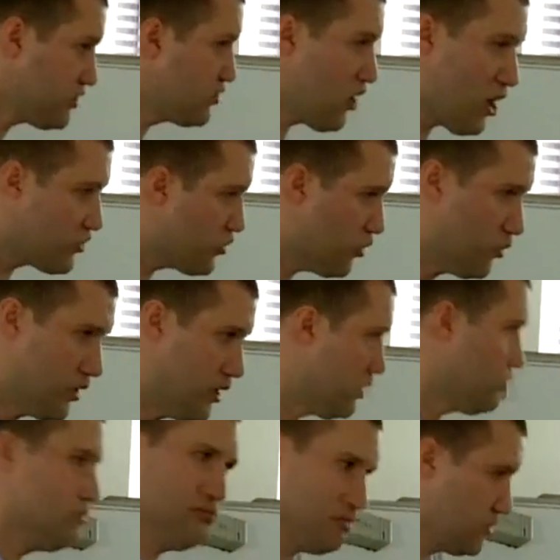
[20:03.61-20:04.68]
it's not your
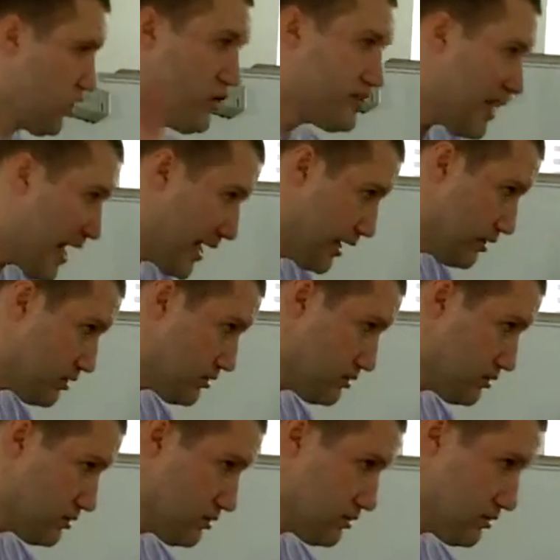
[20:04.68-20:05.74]
will, don't take it.